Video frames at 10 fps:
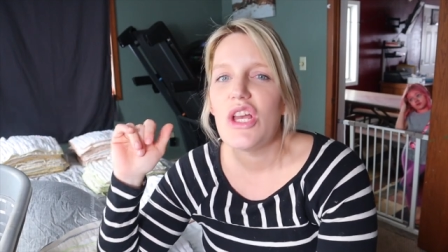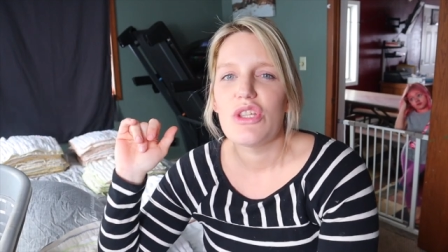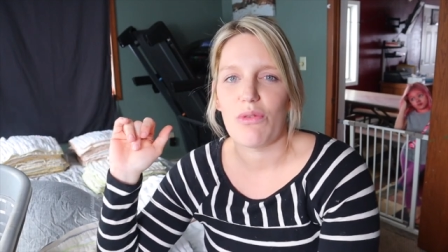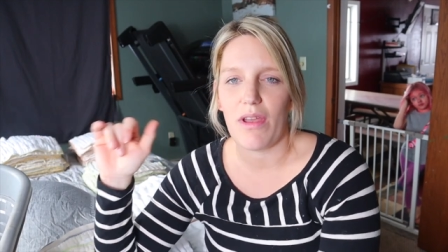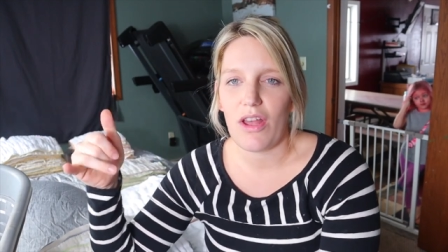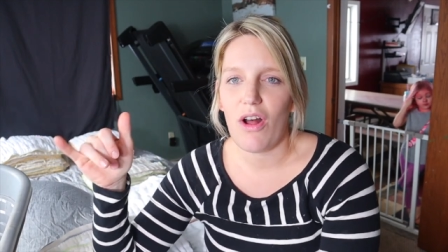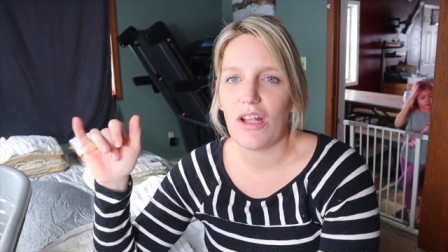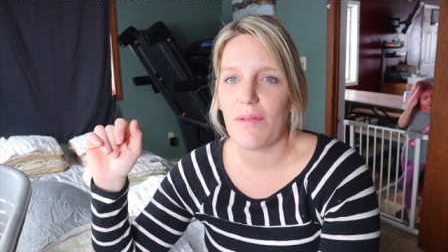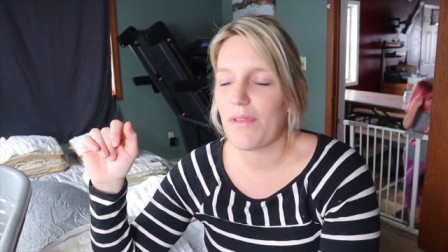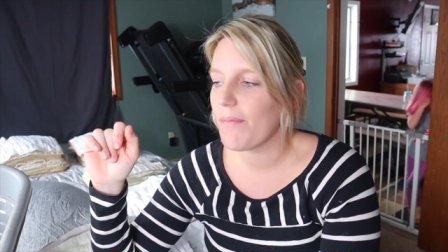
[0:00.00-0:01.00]
So I
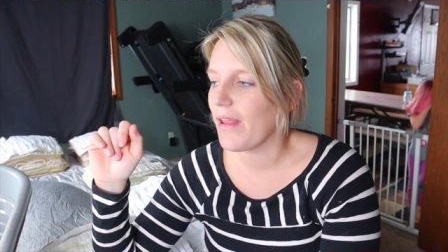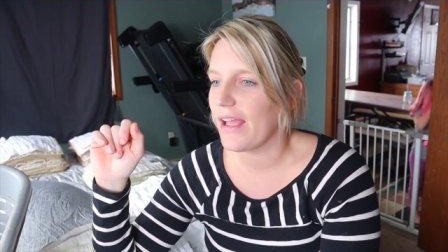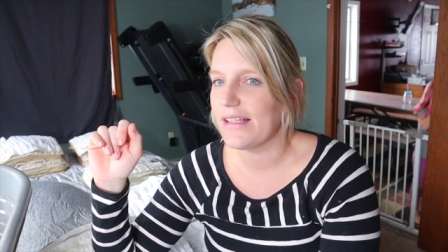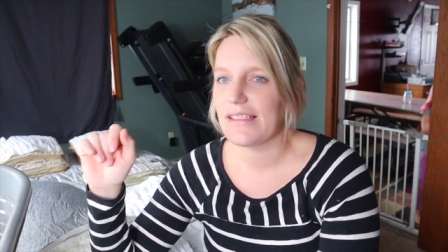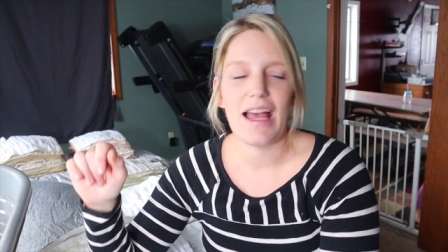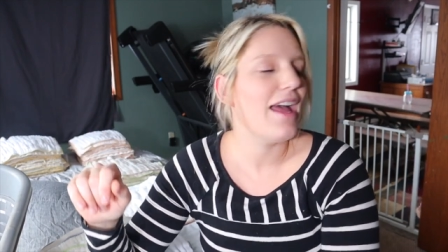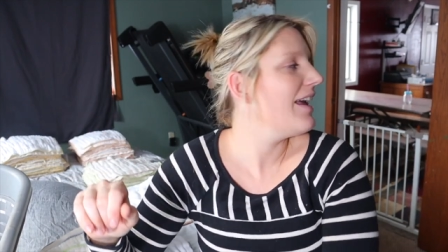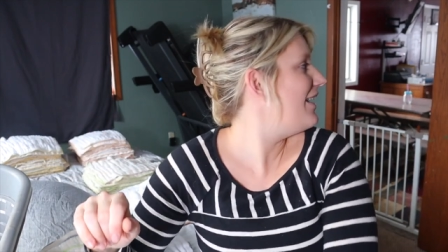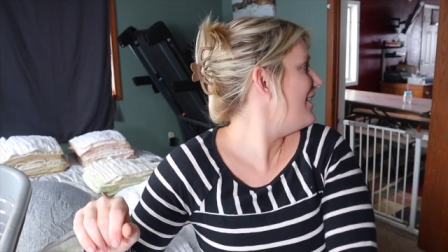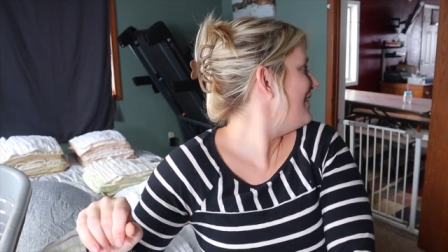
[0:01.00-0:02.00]
called up the appliance
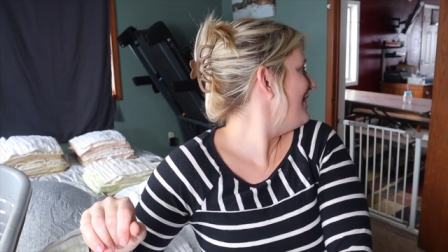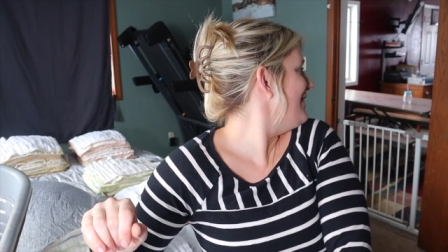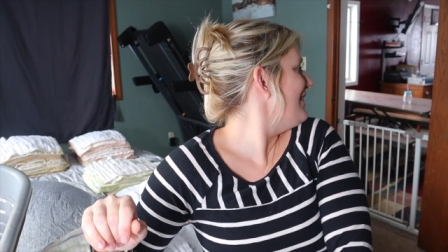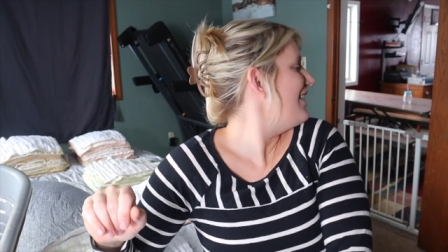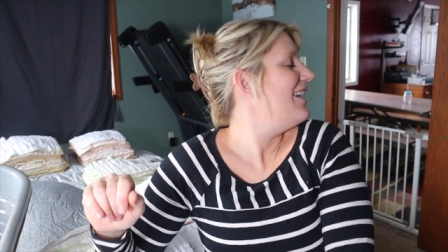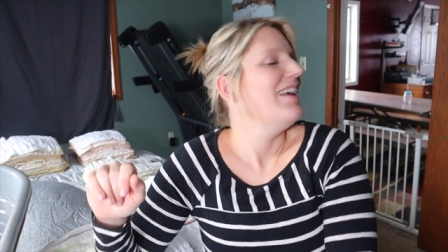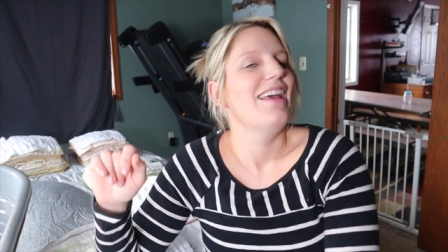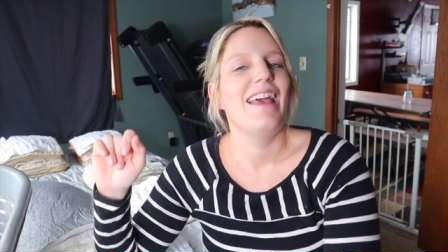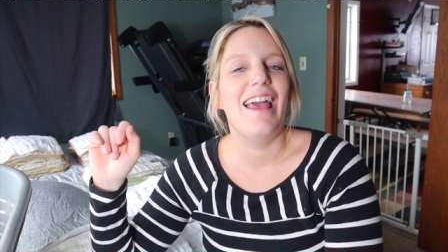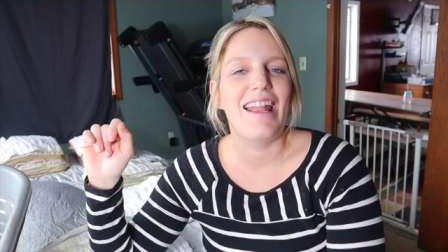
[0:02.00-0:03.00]
guy
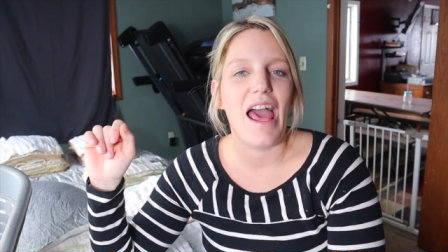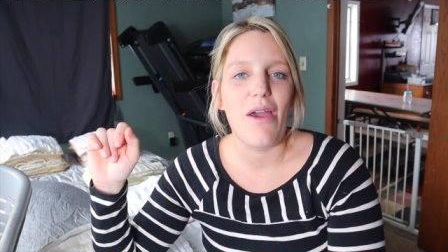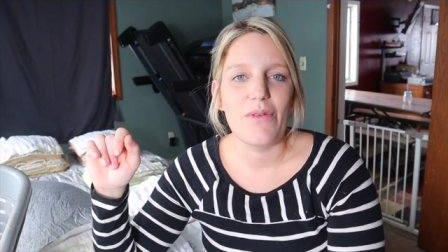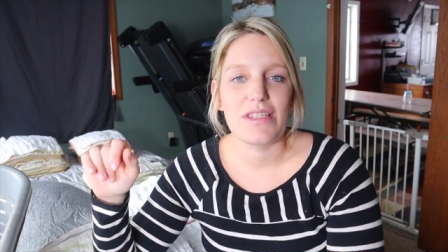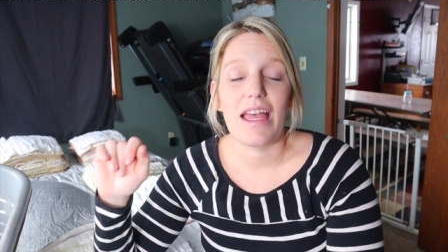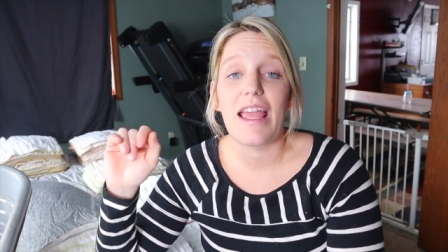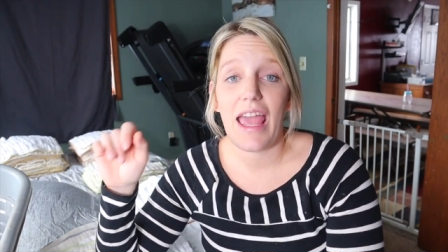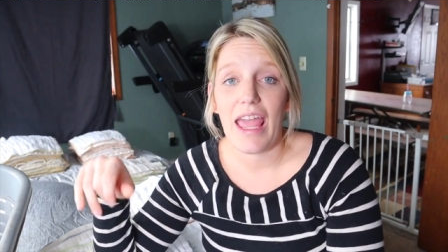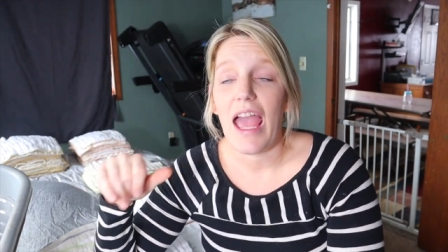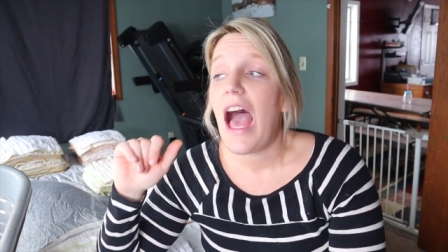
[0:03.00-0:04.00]
and I was like,
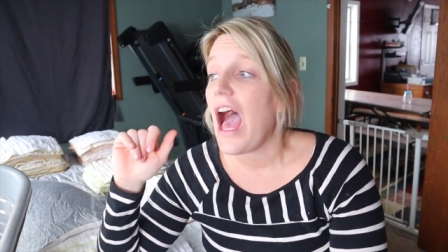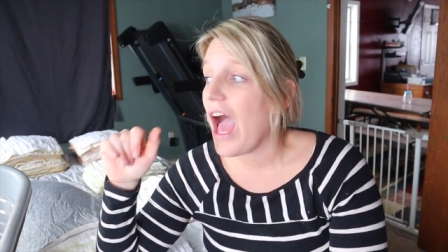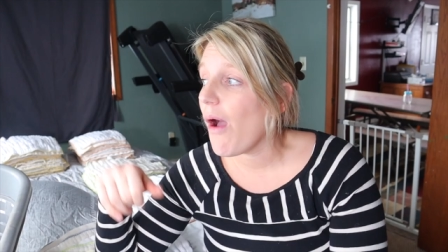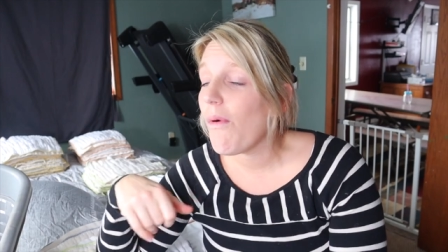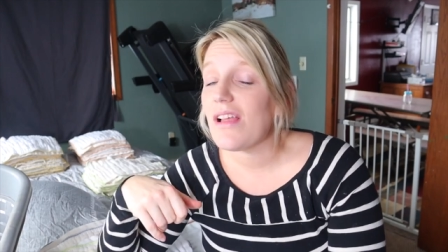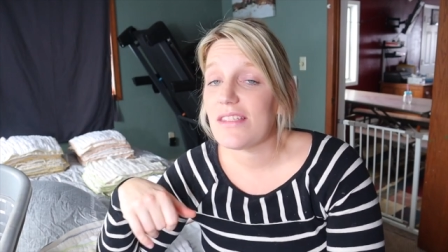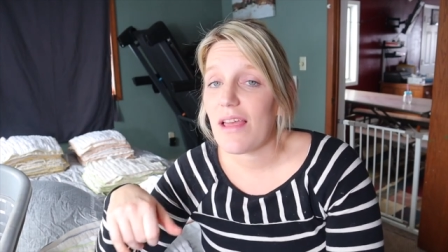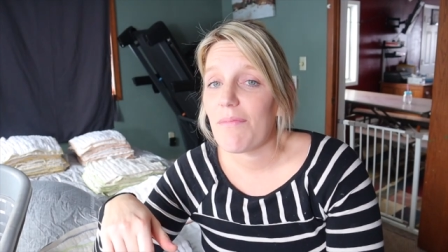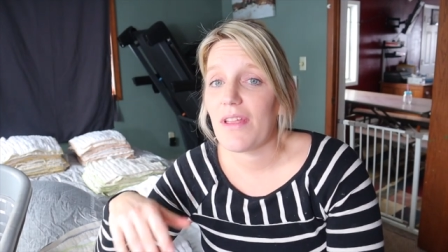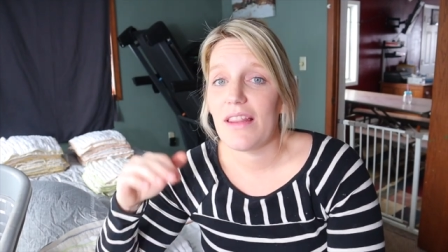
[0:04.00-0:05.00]
hey, I want
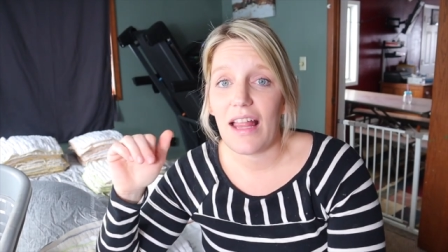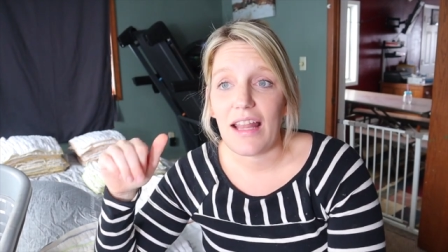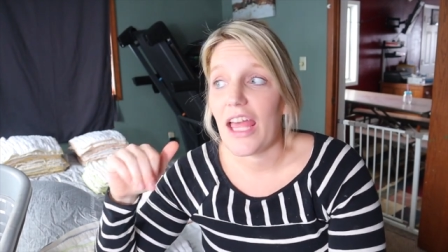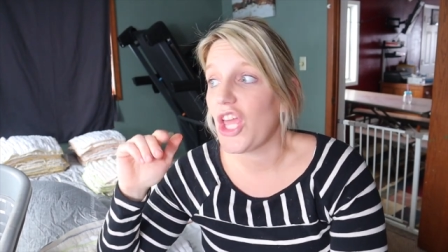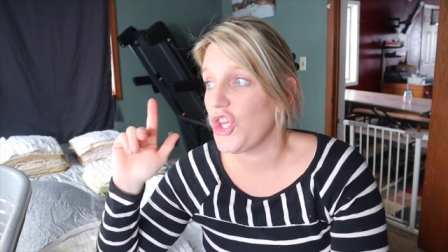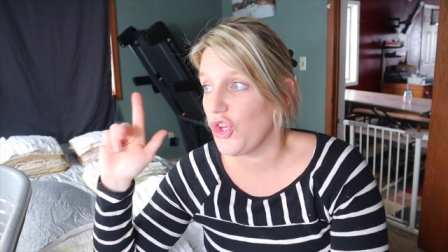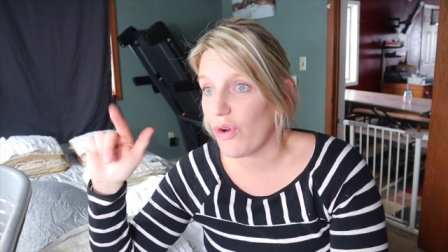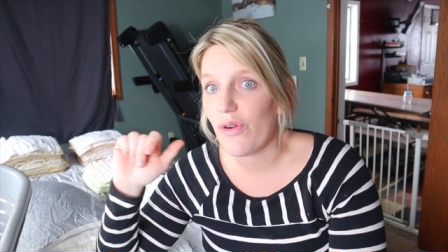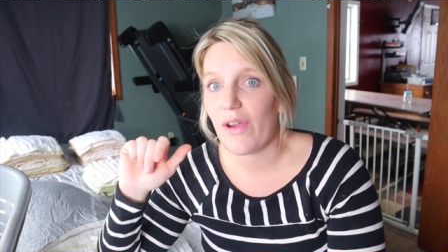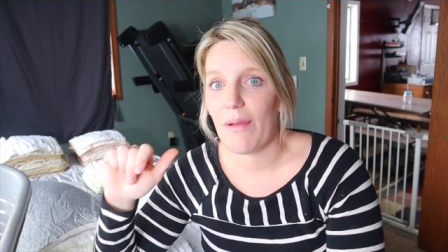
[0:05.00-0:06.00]
something that like
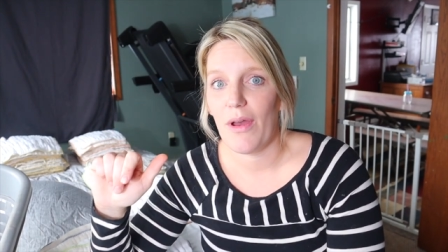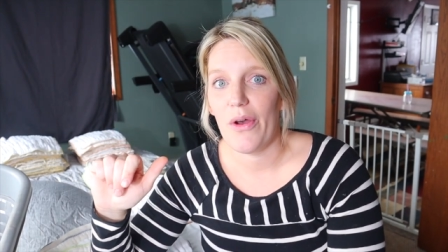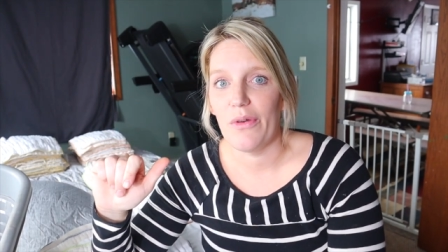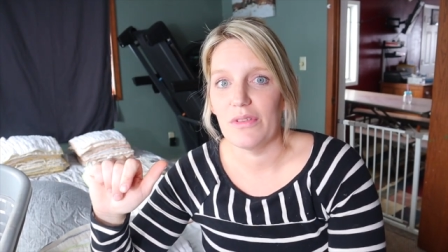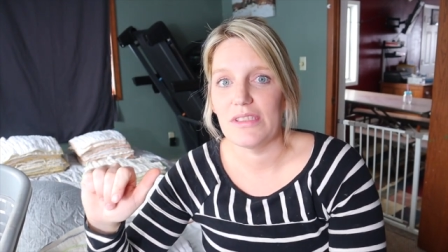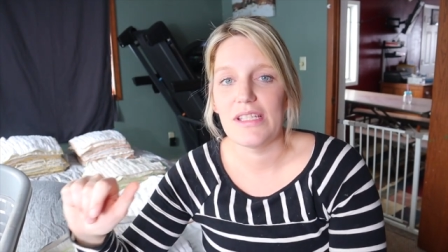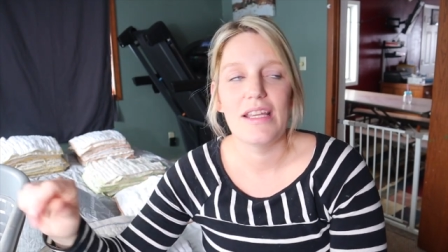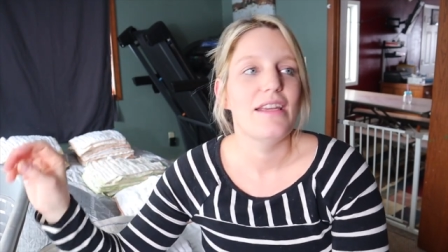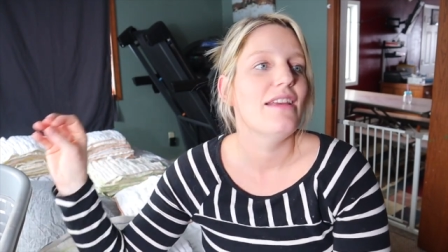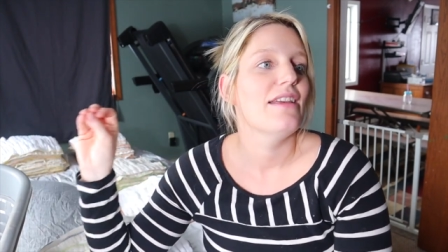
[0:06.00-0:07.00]
your grandma owns,
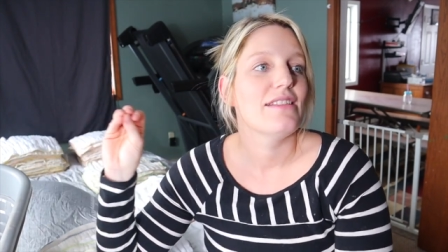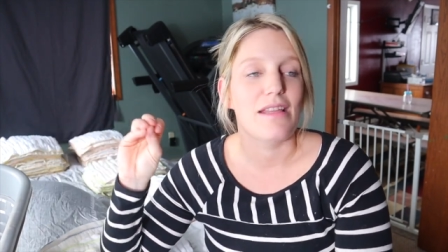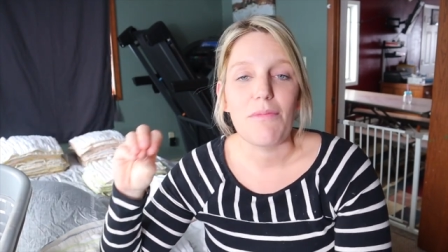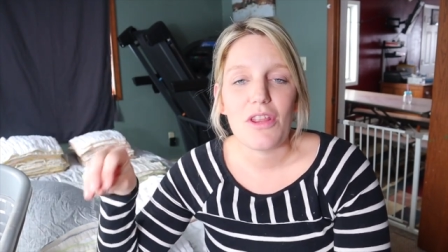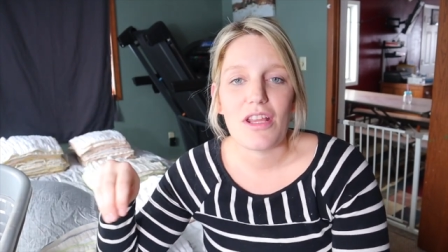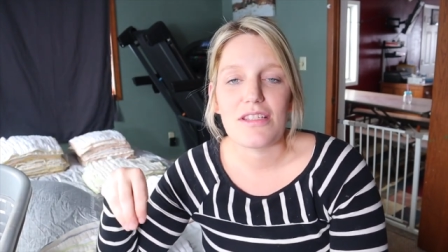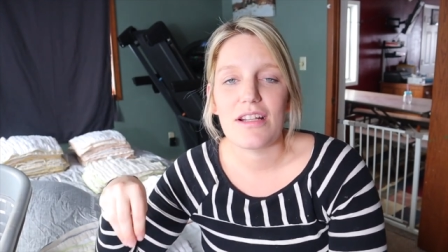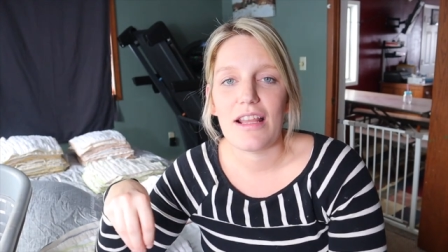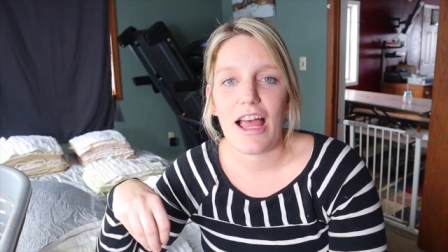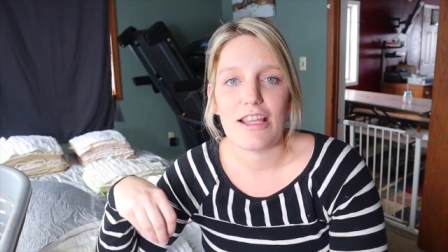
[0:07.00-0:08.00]
something that's
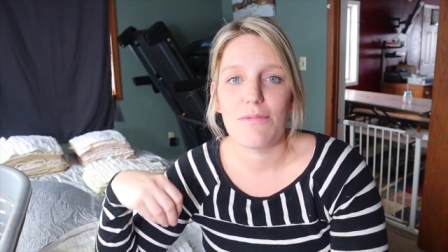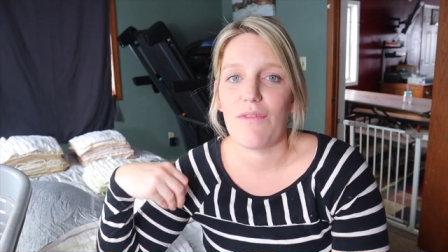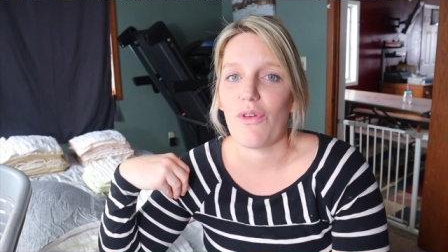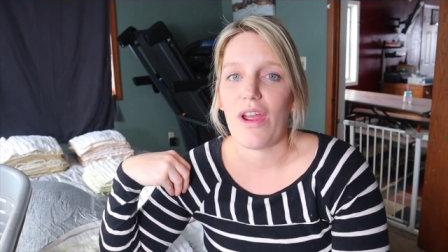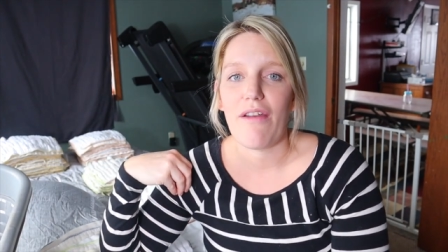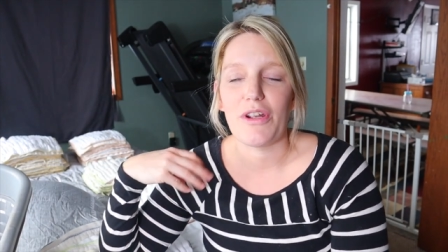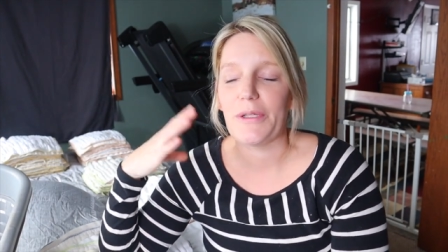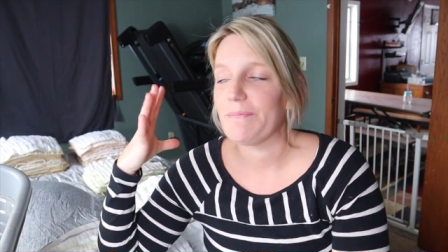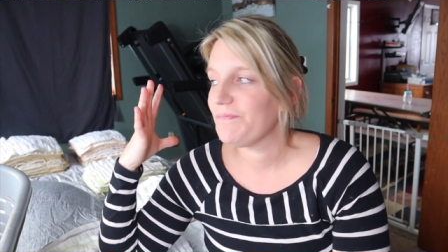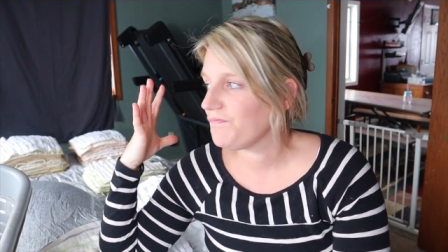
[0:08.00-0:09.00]
gonna last me forever